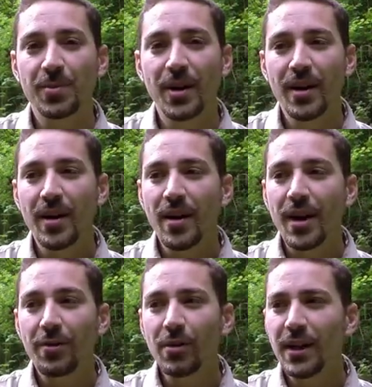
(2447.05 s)
But
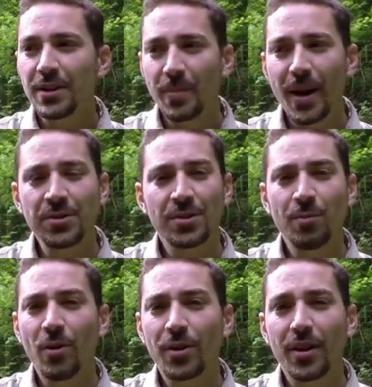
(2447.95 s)
it really depends
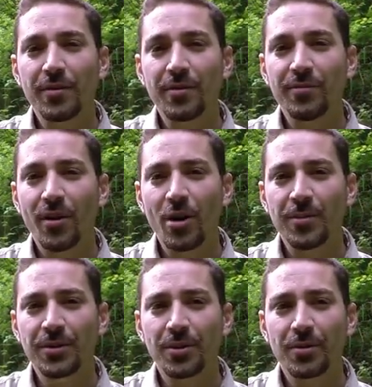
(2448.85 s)
on what kind of
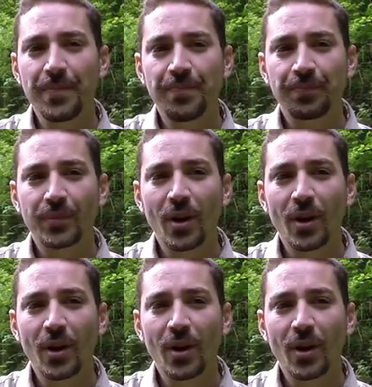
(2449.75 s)
environment you're in.